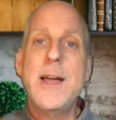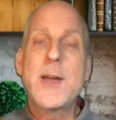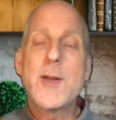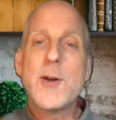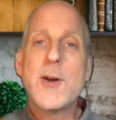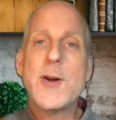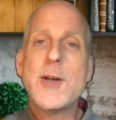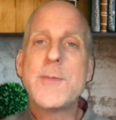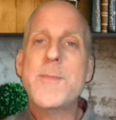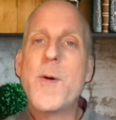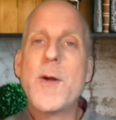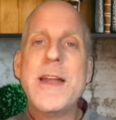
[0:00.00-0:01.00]
Good
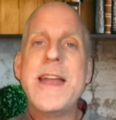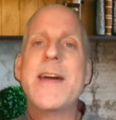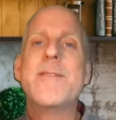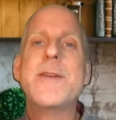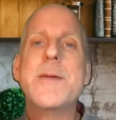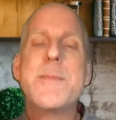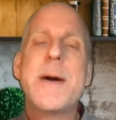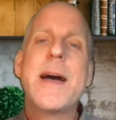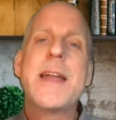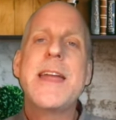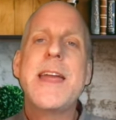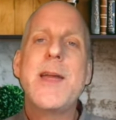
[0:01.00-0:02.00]
morning,
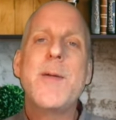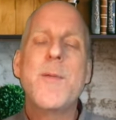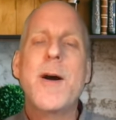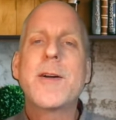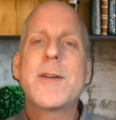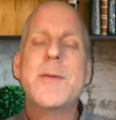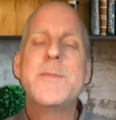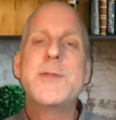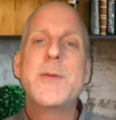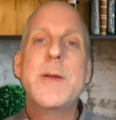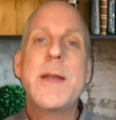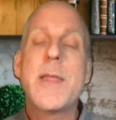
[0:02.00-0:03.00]
everybody. Welcome
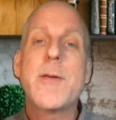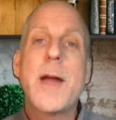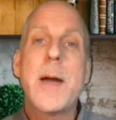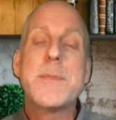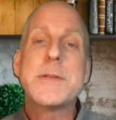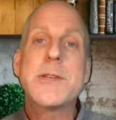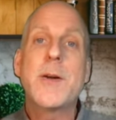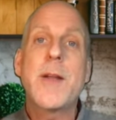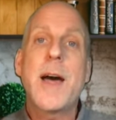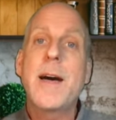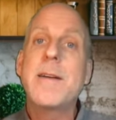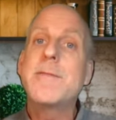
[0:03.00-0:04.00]
to another episode
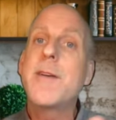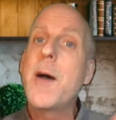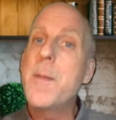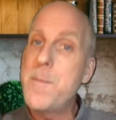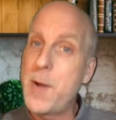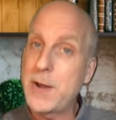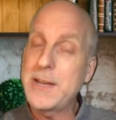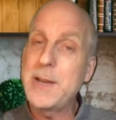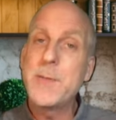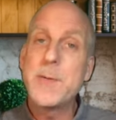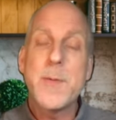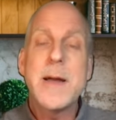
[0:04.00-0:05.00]
of Marketing
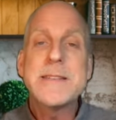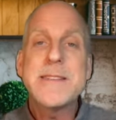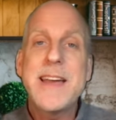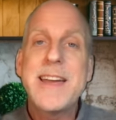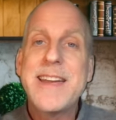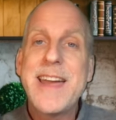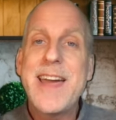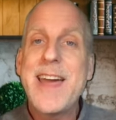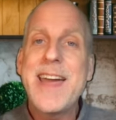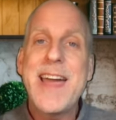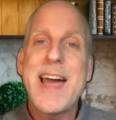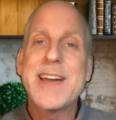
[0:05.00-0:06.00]
with Russ,
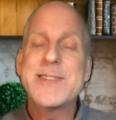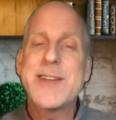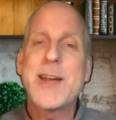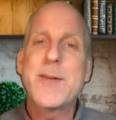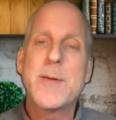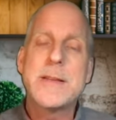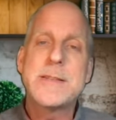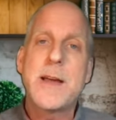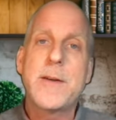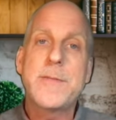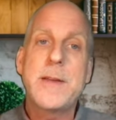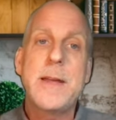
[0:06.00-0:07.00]
aka hashtag
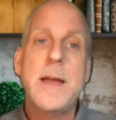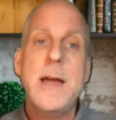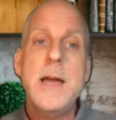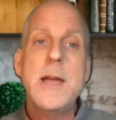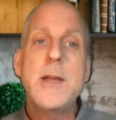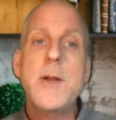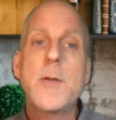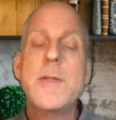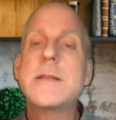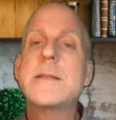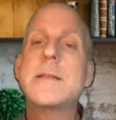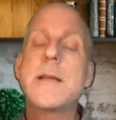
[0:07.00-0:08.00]
RussSelfie. You know,
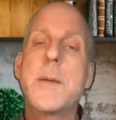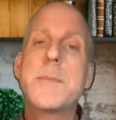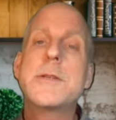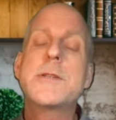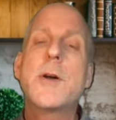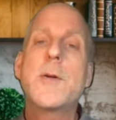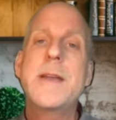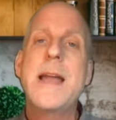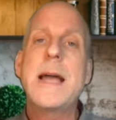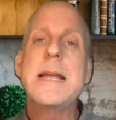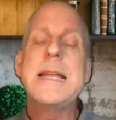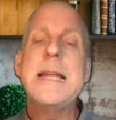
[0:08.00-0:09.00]
this is episode
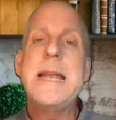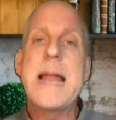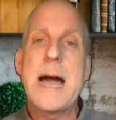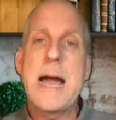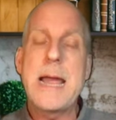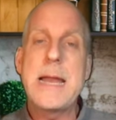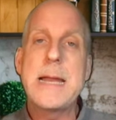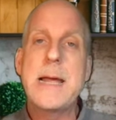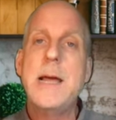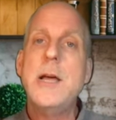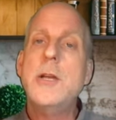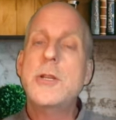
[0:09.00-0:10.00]
99.
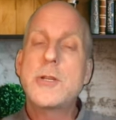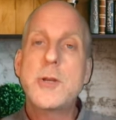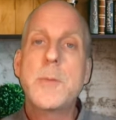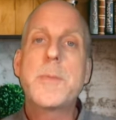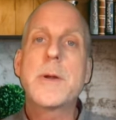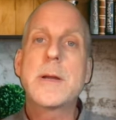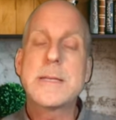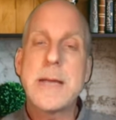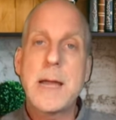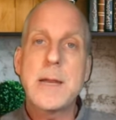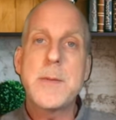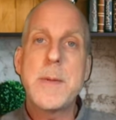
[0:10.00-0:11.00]
Super
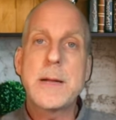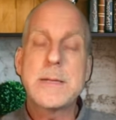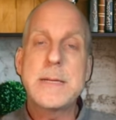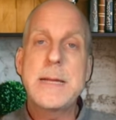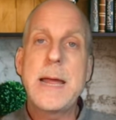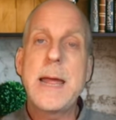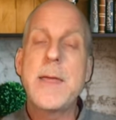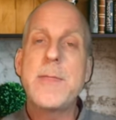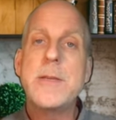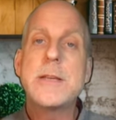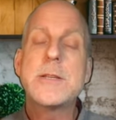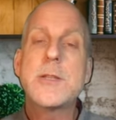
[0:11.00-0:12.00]
excited about today. And
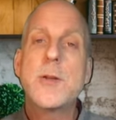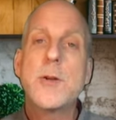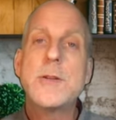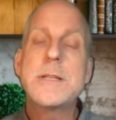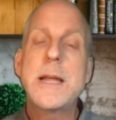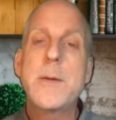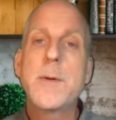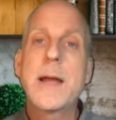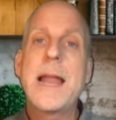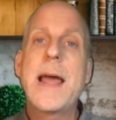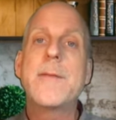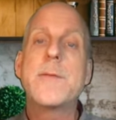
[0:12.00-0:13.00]
this Thursday, we're
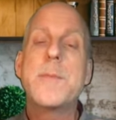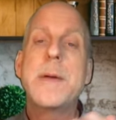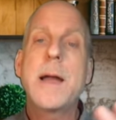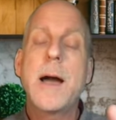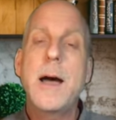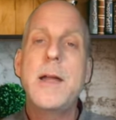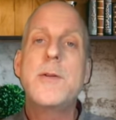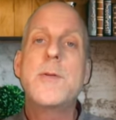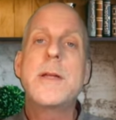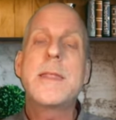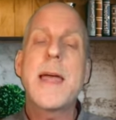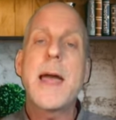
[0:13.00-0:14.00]
going to have a big
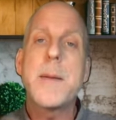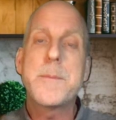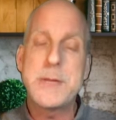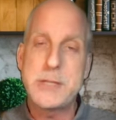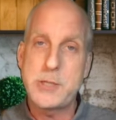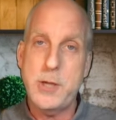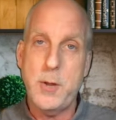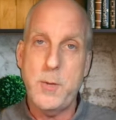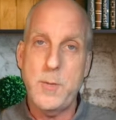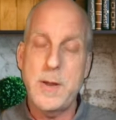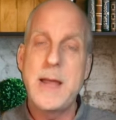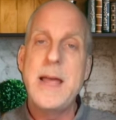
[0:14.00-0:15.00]
100th
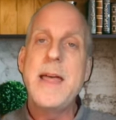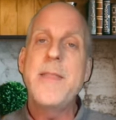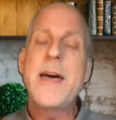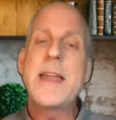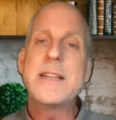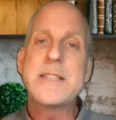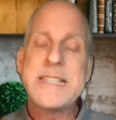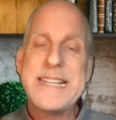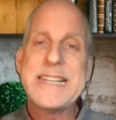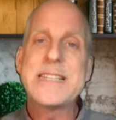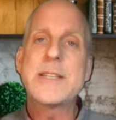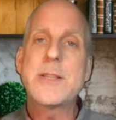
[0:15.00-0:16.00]
episode. That is
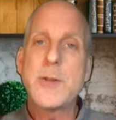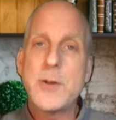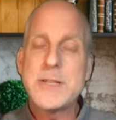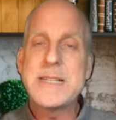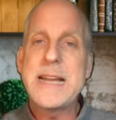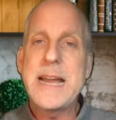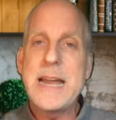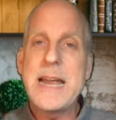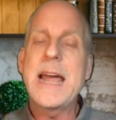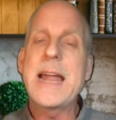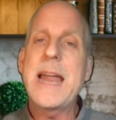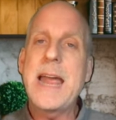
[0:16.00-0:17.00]
this Thursday
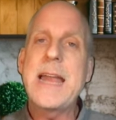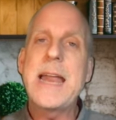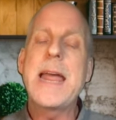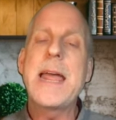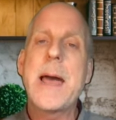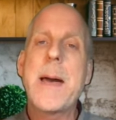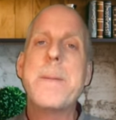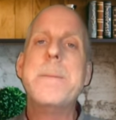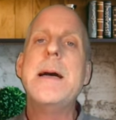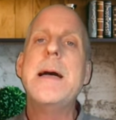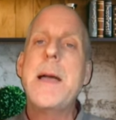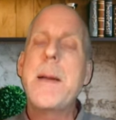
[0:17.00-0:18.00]
at 8
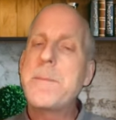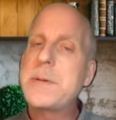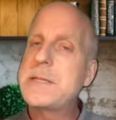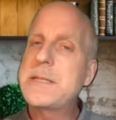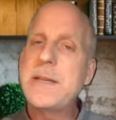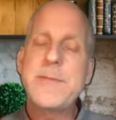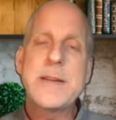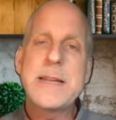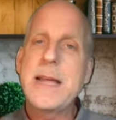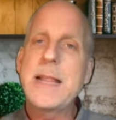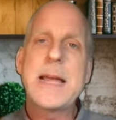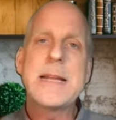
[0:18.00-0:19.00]
a.m. Pacific
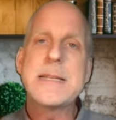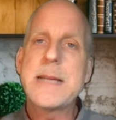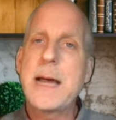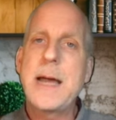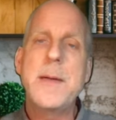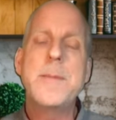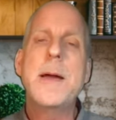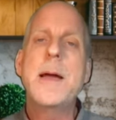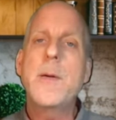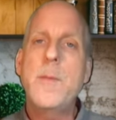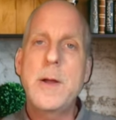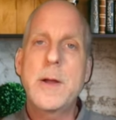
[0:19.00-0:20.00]
Daylight Time.
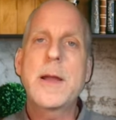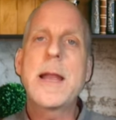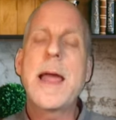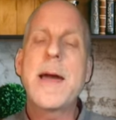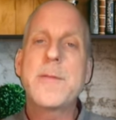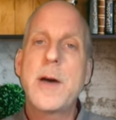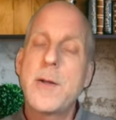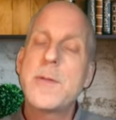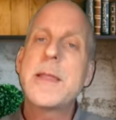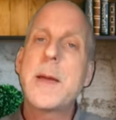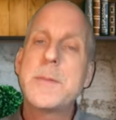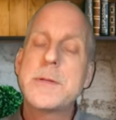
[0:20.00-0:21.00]
We are going to have a
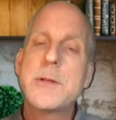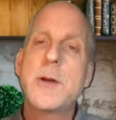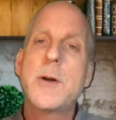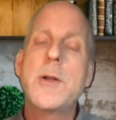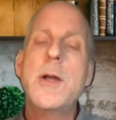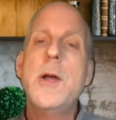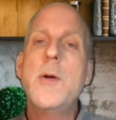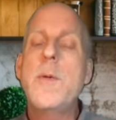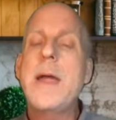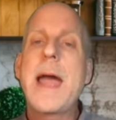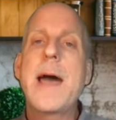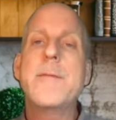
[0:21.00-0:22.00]
100th episode.
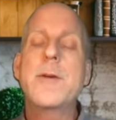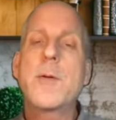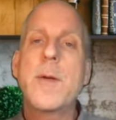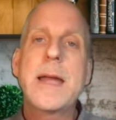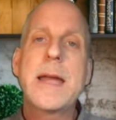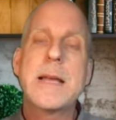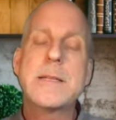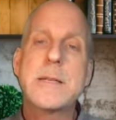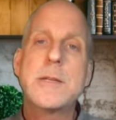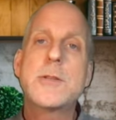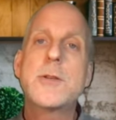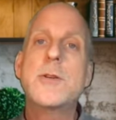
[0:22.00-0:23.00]
We have a great guest
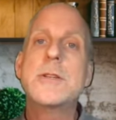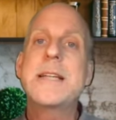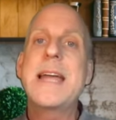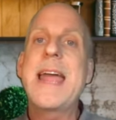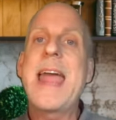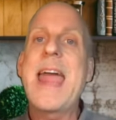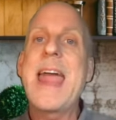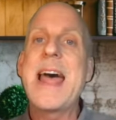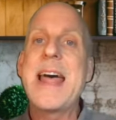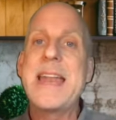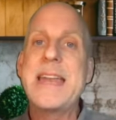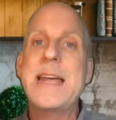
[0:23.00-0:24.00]
this Thursday
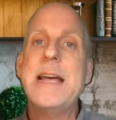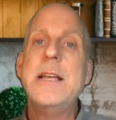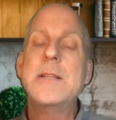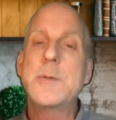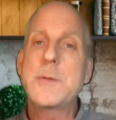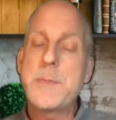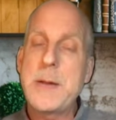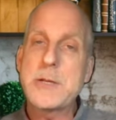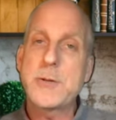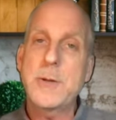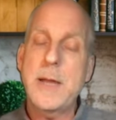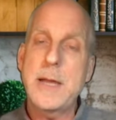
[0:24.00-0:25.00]
and some
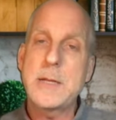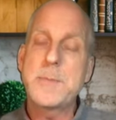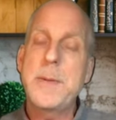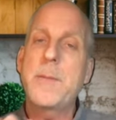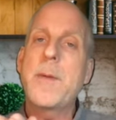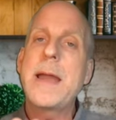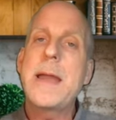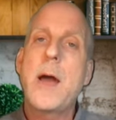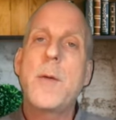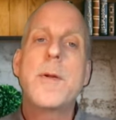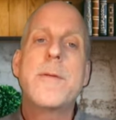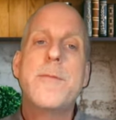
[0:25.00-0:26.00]
special guests. But right
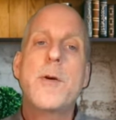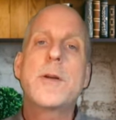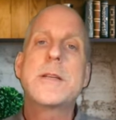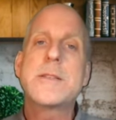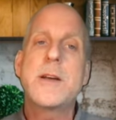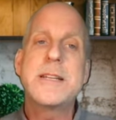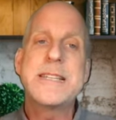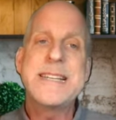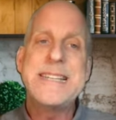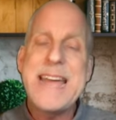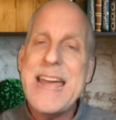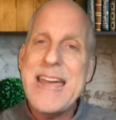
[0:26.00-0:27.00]
now, I want to focus on
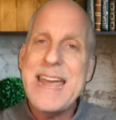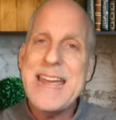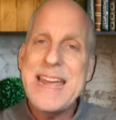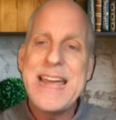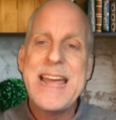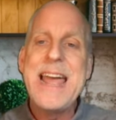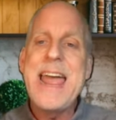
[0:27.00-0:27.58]
today.